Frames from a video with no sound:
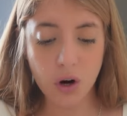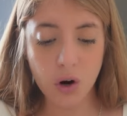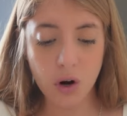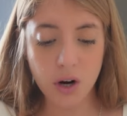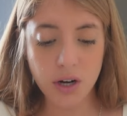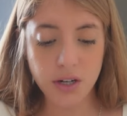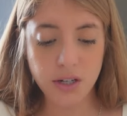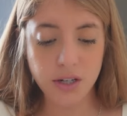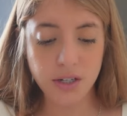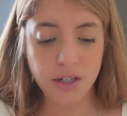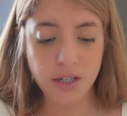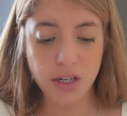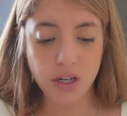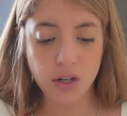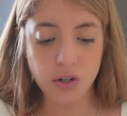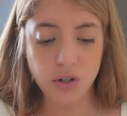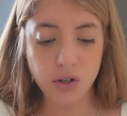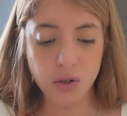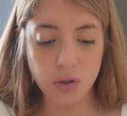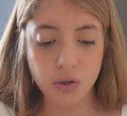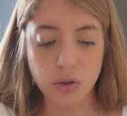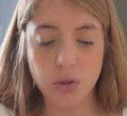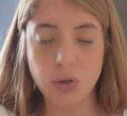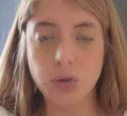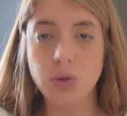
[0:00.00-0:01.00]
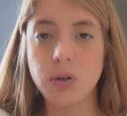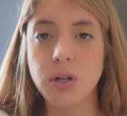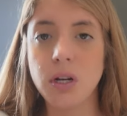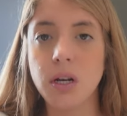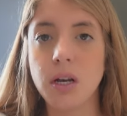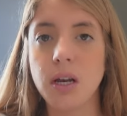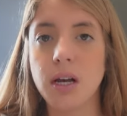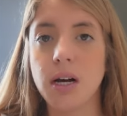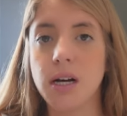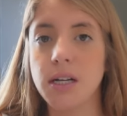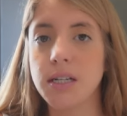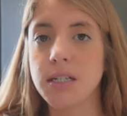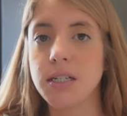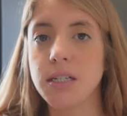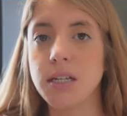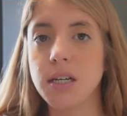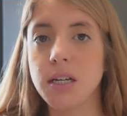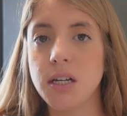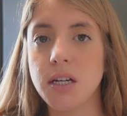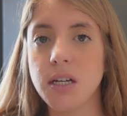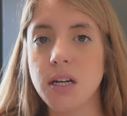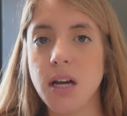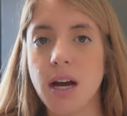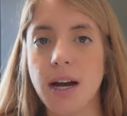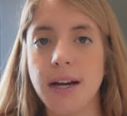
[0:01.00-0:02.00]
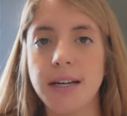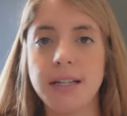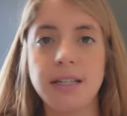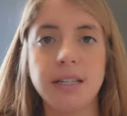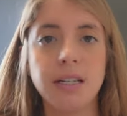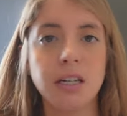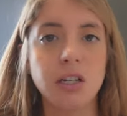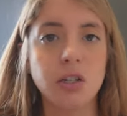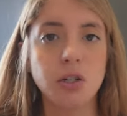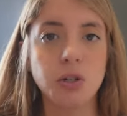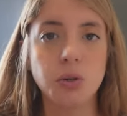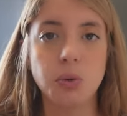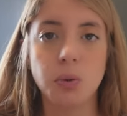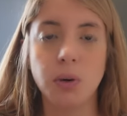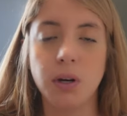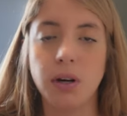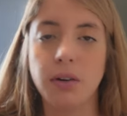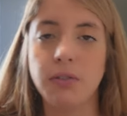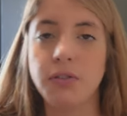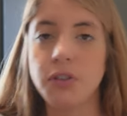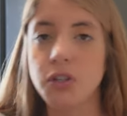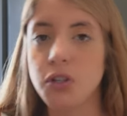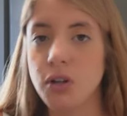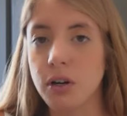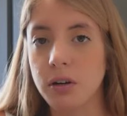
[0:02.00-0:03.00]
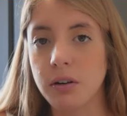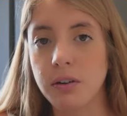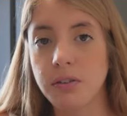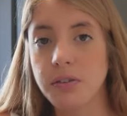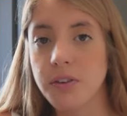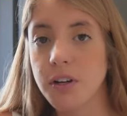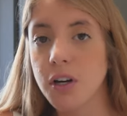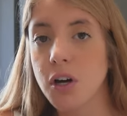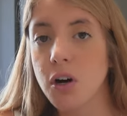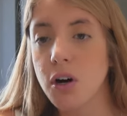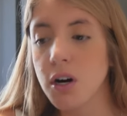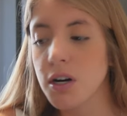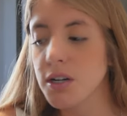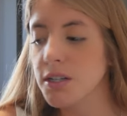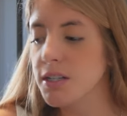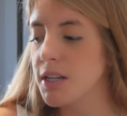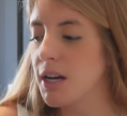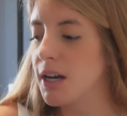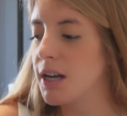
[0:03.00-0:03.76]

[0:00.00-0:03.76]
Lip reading: course did you do in London? I didn't do any photography course.